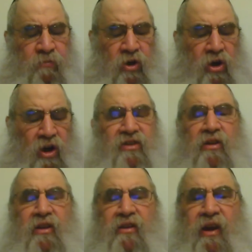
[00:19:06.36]

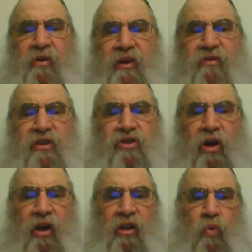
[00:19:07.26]
Chazal gdera, if this
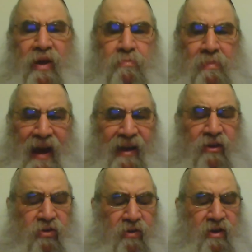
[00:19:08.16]
ola went back
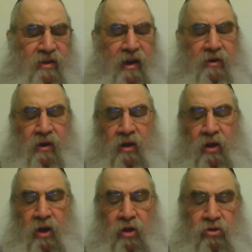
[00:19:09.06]
into the gdera,
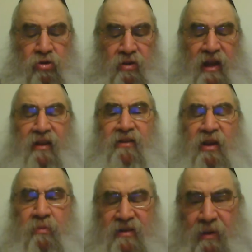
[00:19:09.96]
so then
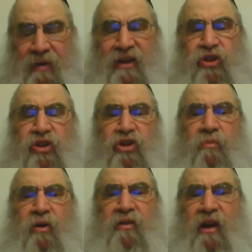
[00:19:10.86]
timas hamashkin
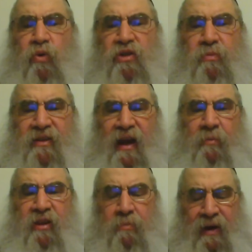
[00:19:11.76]
shiba, then he was
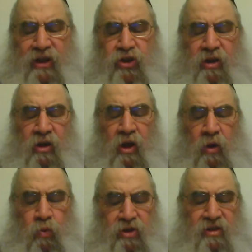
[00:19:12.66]
metame the mashkin
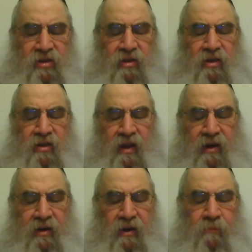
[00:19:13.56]
which is in the
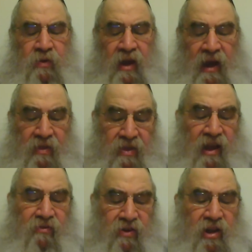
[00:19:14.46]
gdera, and
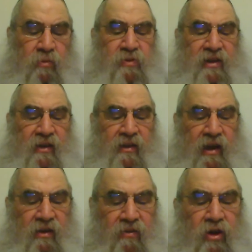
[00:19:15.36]
then the nitmas
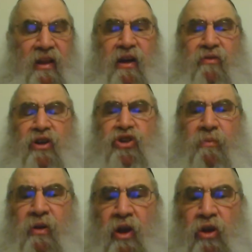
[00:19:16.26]
hagdera v'cholag voshim.
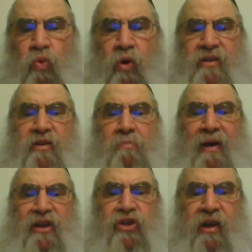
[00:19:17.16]
Once the
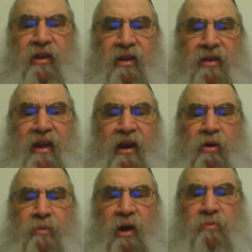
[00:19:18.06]
mashke in the
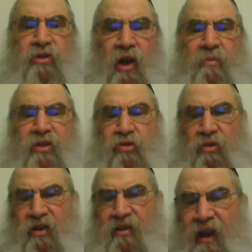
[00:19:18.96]
gdera becomes tummy, so
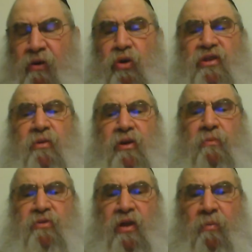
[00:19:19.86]
the gdera also
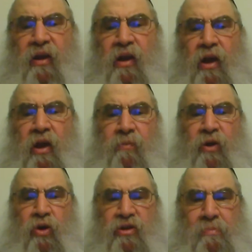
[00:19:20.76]
becomes tummy,
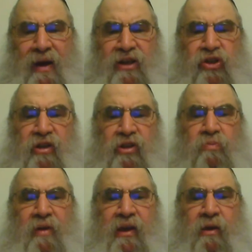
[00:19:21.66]
because mashkin
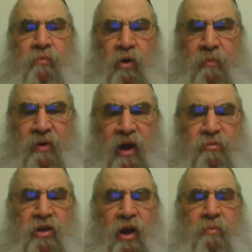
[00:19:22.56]
tmeim going to become
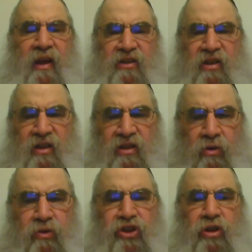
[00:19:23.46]
tummy as a din the
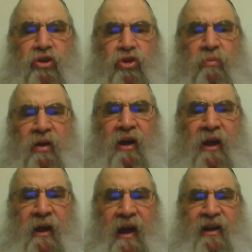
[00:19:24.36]
rishon l'tuma,
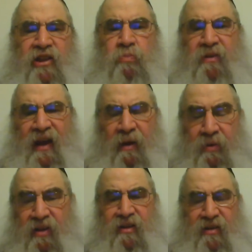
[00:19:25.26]
and it's
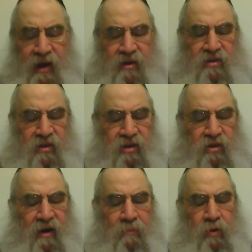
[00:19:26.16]
metame the gdera, it's a din
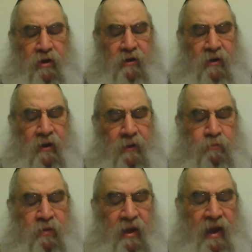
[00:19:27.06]
the rabbanon,
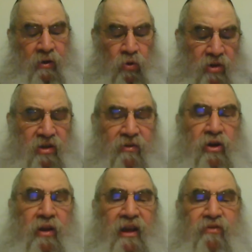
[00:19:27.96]
and also
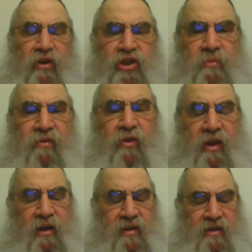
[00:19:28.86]
v'cholag voshim,
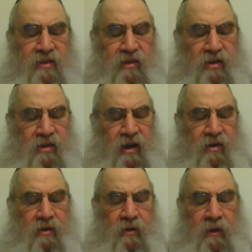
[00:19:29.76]
everything else that's in the gdera.
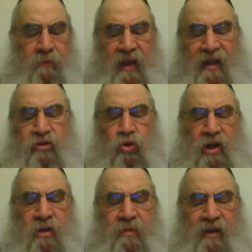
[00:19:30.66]
That's
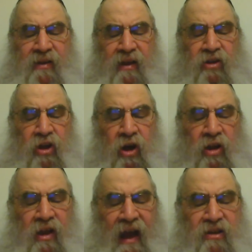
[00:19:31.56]
talking about that the
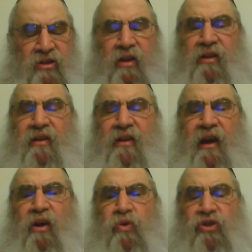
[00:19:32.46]
ola outside the
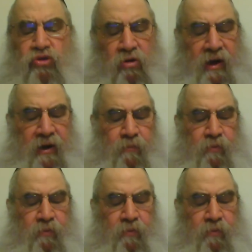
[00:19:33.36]
gdera was dry.